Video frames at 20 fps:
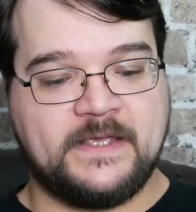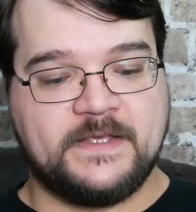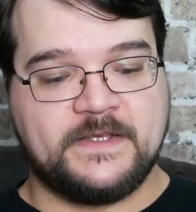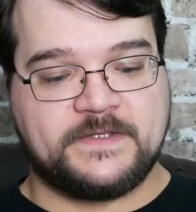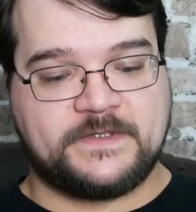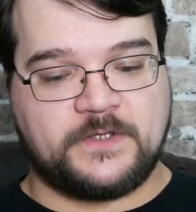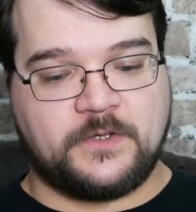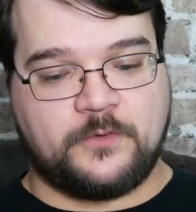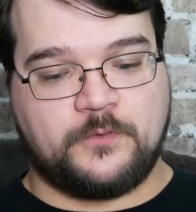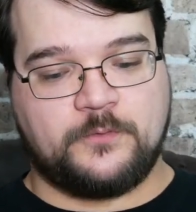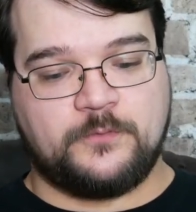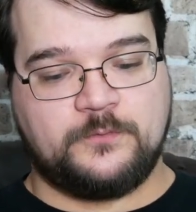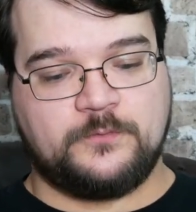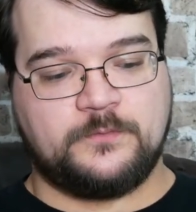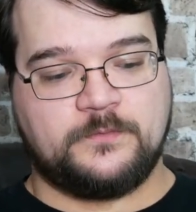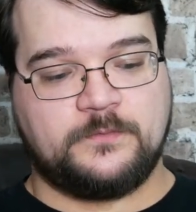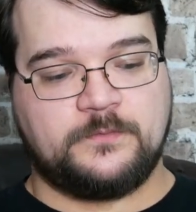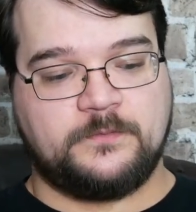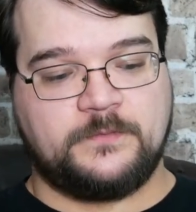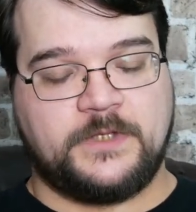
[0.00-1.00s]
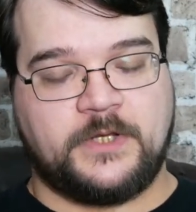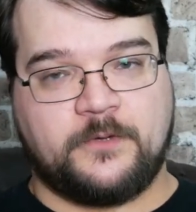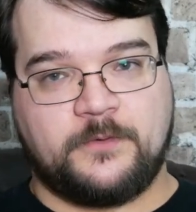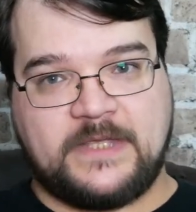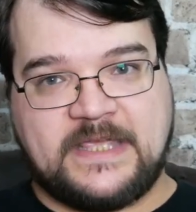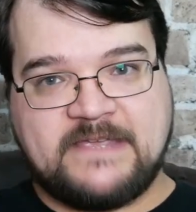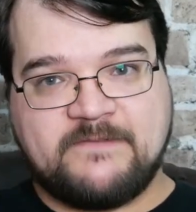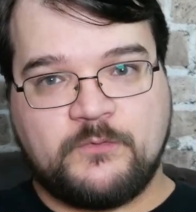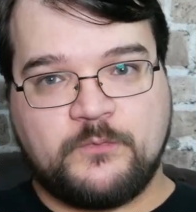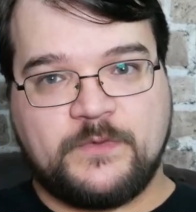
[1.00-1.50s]
So, you know,
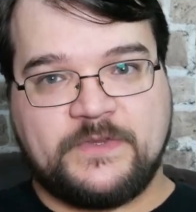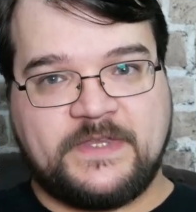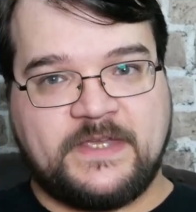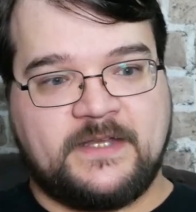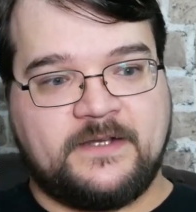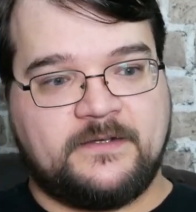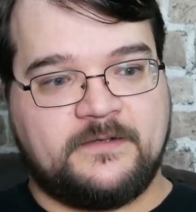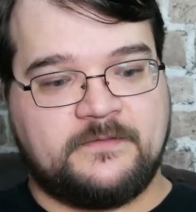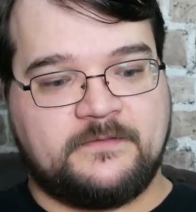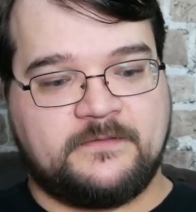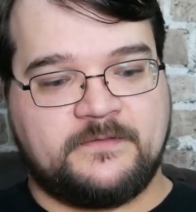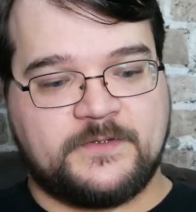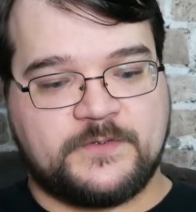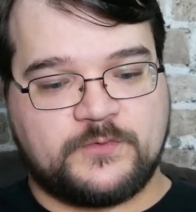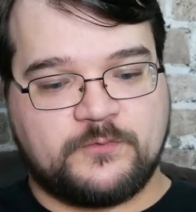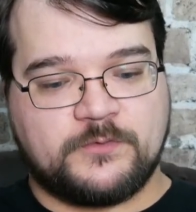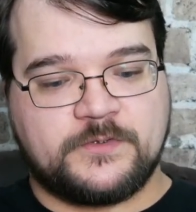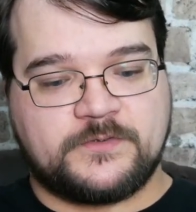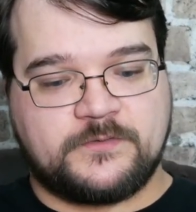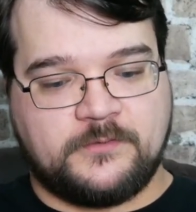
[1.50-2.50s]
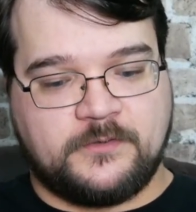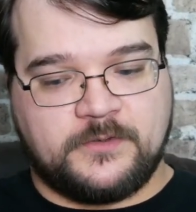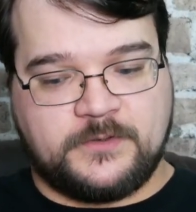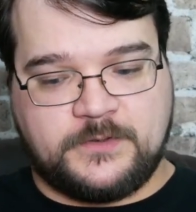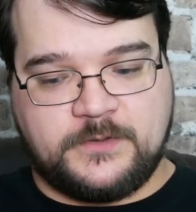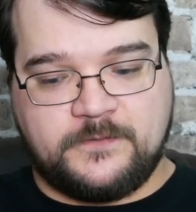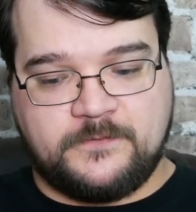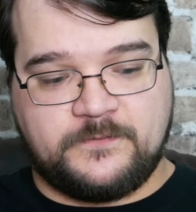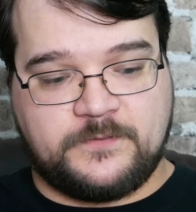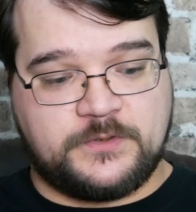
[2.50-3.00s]
even within the Sorcerer,
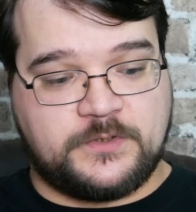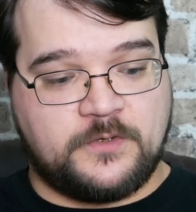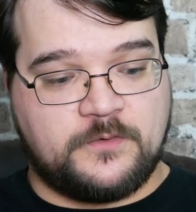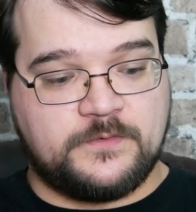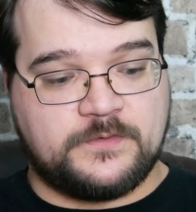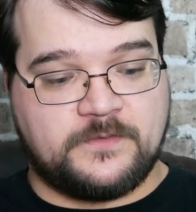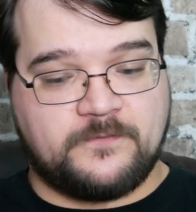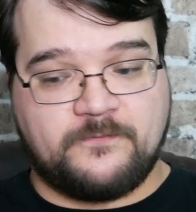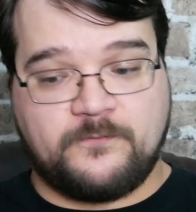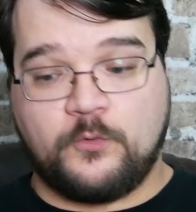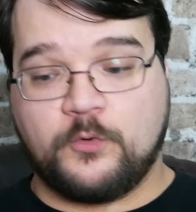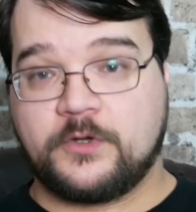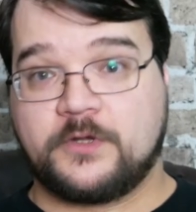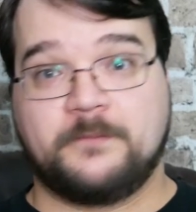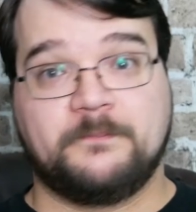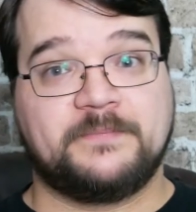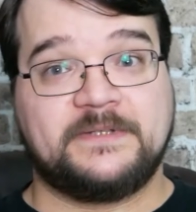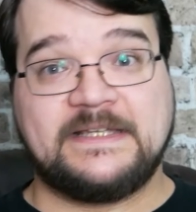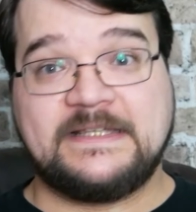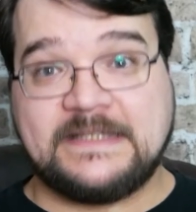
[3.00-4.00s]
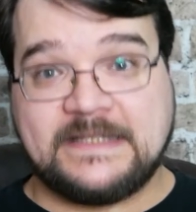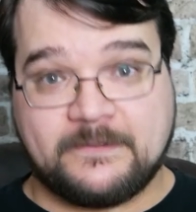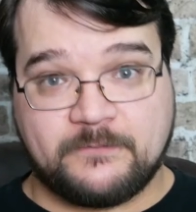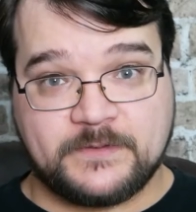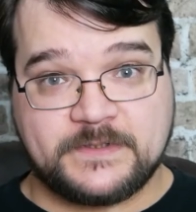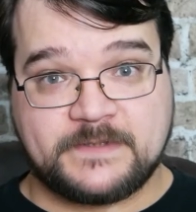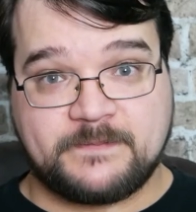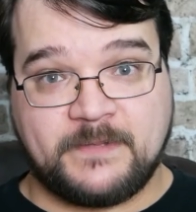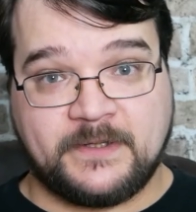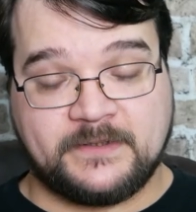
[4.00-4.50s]
you've chosen four completely
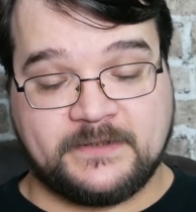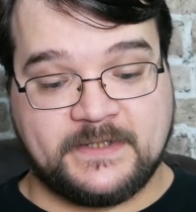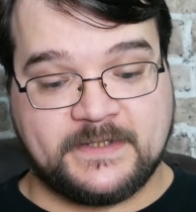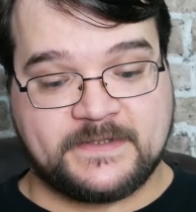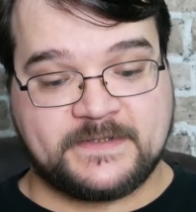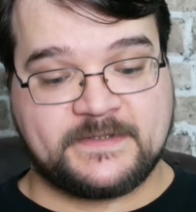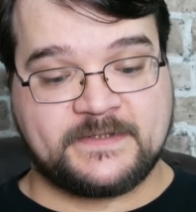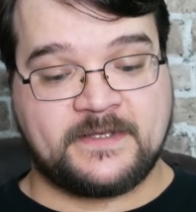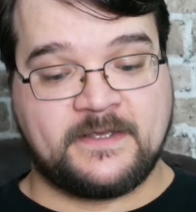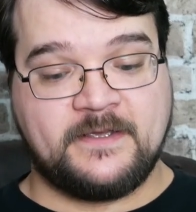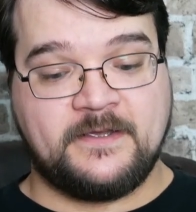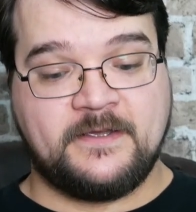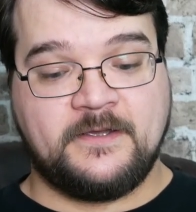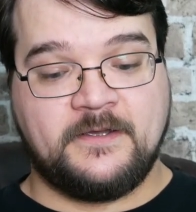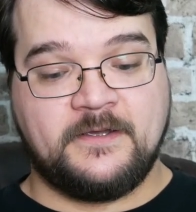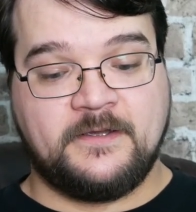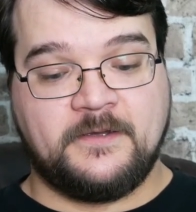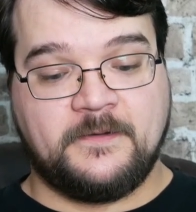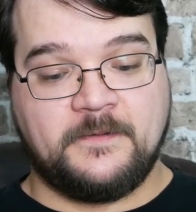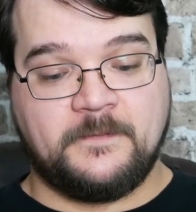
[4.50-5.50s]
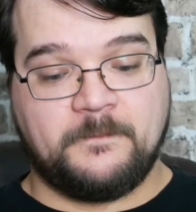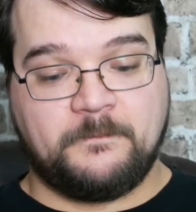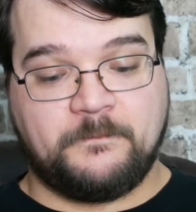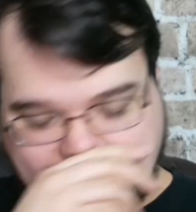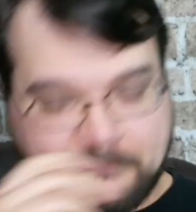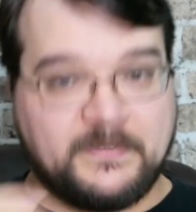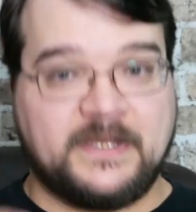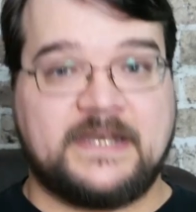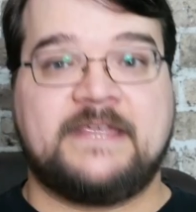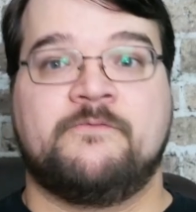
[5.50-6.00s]
different spell lists,
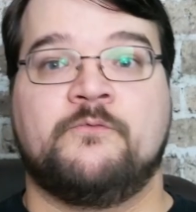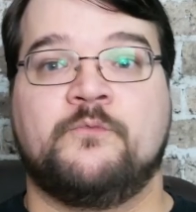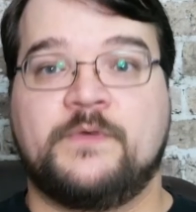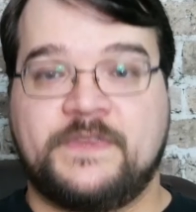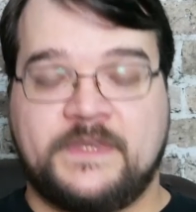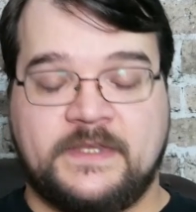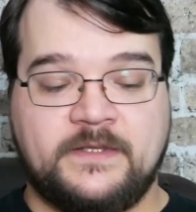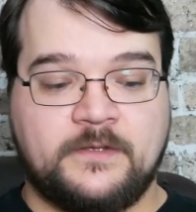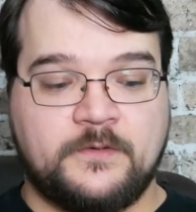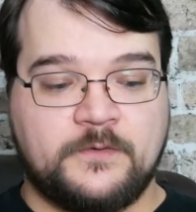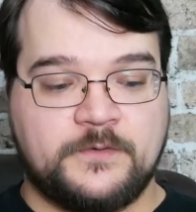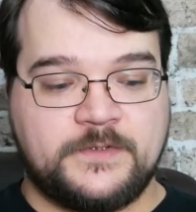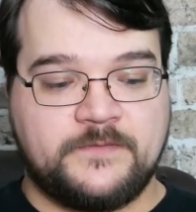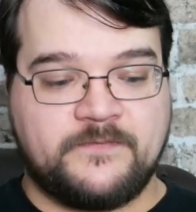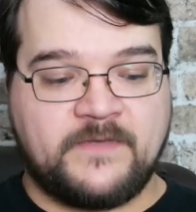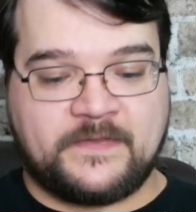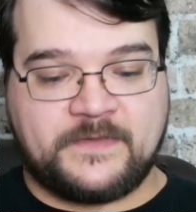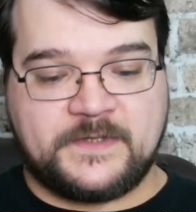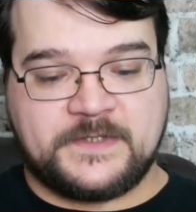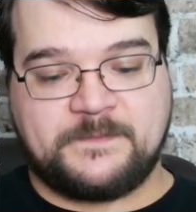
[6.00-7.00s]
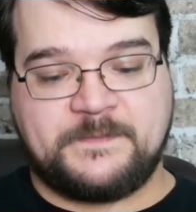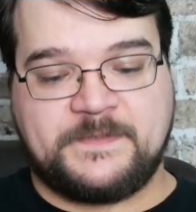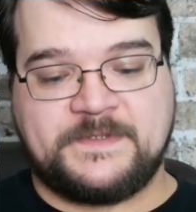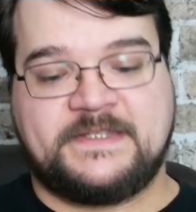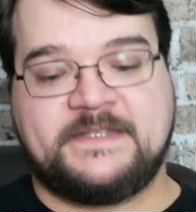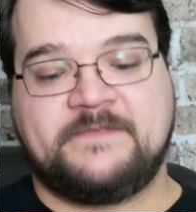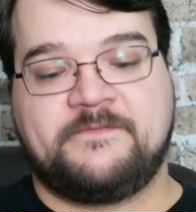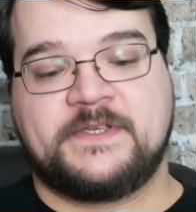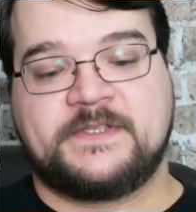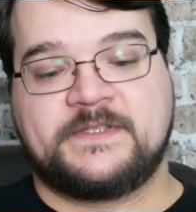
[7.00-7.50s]
but even within those, you've got the
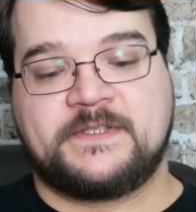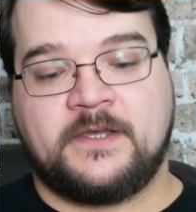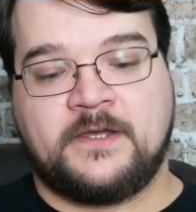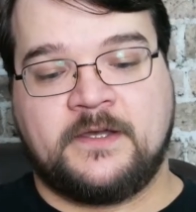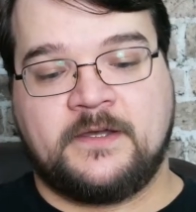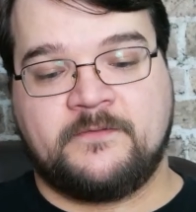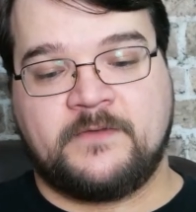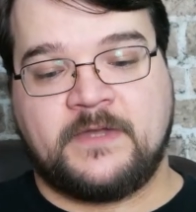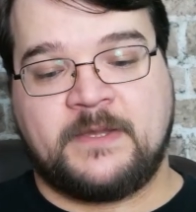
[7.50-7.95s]
specifics of,